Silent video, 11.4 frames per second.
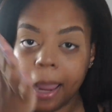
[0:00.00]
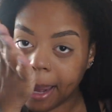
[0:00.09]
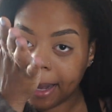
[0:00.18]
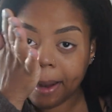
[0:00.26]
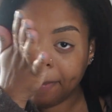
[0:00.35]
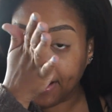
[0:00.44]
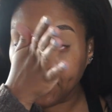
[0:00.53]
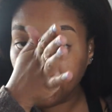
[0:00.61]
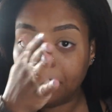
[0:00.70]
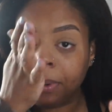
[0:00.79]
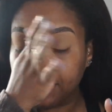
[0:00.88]
And I make
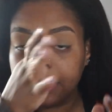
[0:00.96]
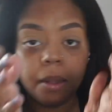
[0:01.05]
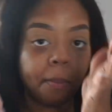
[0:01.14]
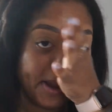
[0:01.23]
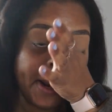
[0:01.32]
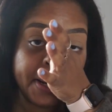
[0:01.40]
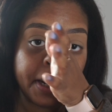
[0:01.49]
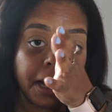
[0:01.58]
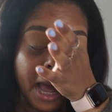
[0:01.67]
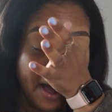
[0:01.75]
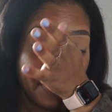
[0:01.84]
sure I put some in
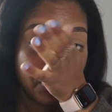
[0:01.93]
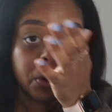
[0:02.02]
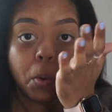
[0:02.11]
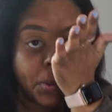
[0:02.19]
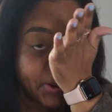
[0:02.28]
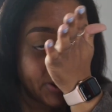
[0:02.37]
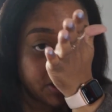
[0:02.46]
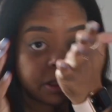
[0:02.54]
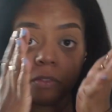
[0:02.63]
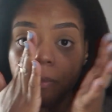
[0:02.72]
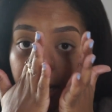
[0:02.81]
the outer corners
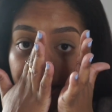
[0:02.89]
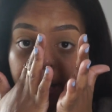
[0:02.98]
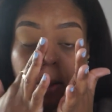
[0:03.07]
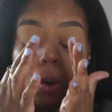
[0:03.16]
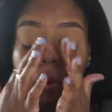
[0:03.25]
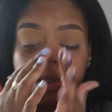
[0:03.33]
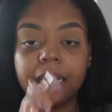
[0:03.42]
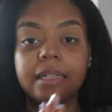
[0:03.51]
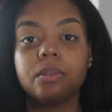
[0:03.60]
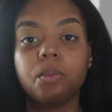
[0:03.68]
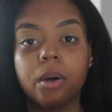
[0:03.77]
of my nose
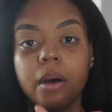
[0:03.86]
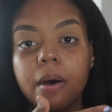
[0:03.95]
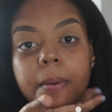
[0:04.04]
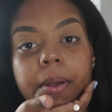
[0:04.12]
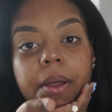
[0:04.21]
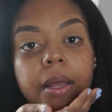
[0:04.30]
as well.